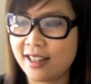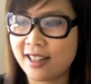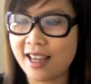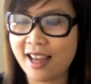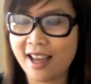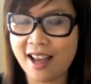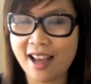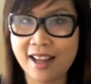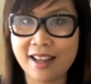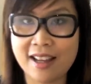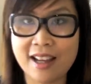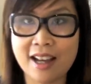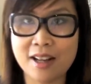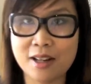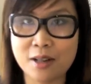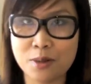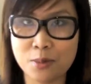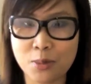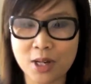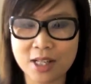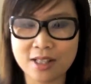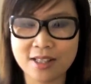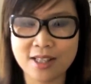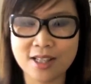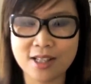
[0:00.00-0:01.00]
Yeah, I got
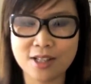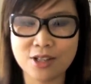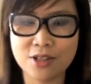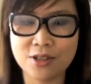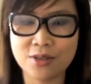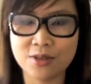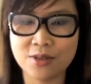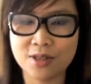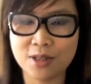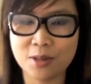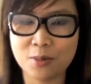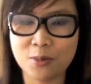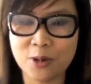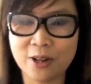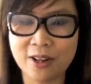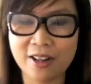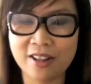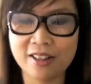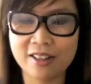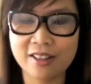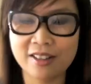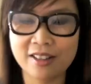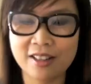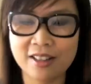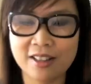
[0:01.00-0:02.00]
a wet tissue
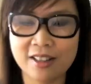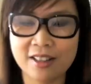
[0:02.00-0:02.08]
somewhere.